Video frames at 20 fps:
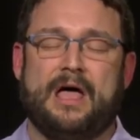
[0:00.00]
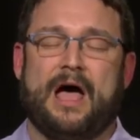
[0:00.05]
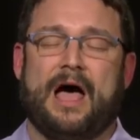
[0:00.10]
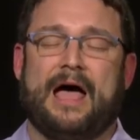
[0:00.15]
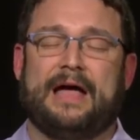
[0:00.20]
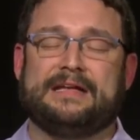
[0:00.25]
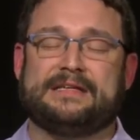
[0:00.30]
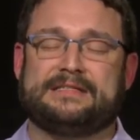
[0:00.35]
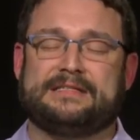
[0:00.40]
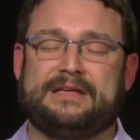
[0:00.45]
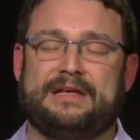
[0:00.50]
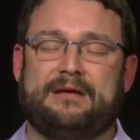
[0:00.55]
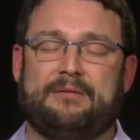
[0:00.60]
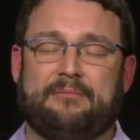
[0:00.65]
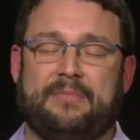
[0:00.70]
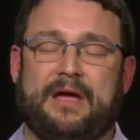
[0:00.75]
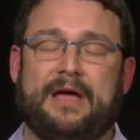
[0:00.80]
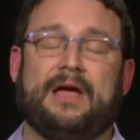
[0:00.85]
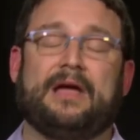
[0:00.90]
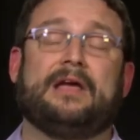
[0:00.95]
I
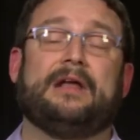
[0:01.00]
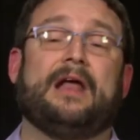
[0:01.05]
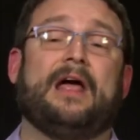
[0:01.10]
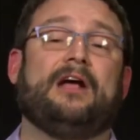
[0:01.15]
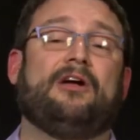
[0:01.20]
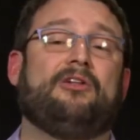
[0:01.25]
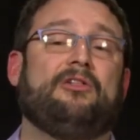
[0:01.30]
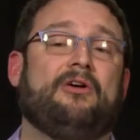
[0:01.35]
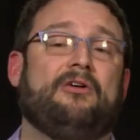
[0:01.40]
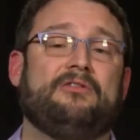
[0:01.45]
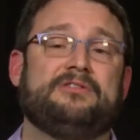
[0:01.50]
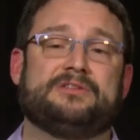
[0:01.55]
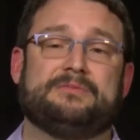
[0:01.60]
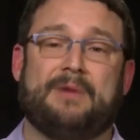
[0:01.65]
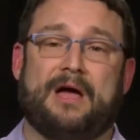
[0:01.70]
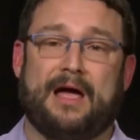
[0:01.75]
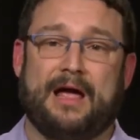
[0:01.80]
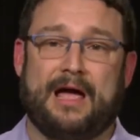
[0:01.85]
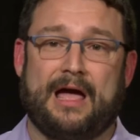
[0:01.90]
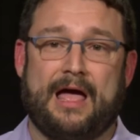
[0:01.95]
sit back and I close
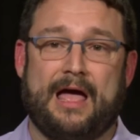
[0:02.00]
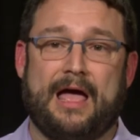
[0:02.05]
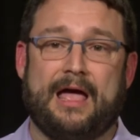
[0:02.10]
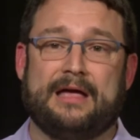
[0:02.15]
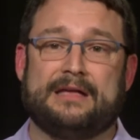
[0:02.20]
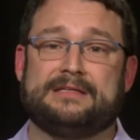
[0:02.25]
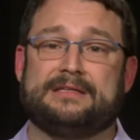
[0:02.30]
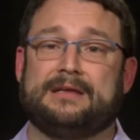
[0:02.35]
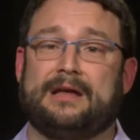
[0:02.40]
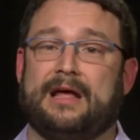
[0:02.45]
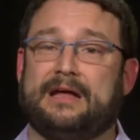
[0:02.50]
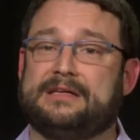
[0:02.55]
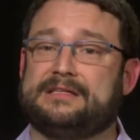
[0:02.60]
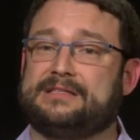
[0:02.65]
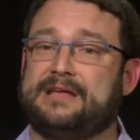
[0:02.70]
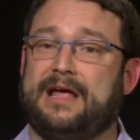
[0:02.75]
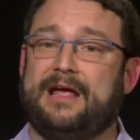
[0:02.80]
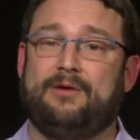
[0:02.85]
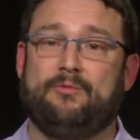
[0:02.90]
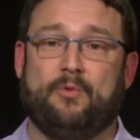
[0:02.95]
my eyes and I
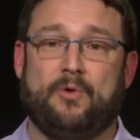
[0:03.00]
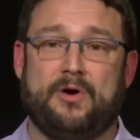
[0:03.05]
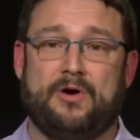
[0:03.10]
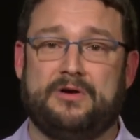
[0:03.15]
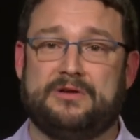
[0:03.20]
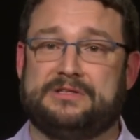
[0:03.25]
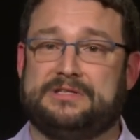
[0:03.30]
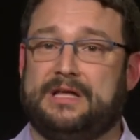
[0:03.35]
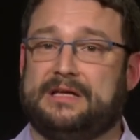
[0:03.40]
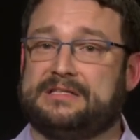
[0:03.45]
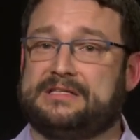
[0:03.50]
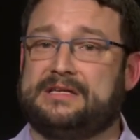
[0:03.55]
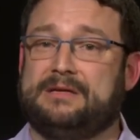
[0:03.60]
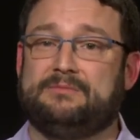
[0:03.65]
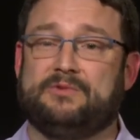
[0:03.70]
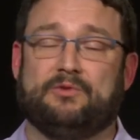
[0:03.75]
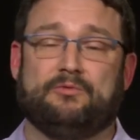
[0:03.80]
say words that seem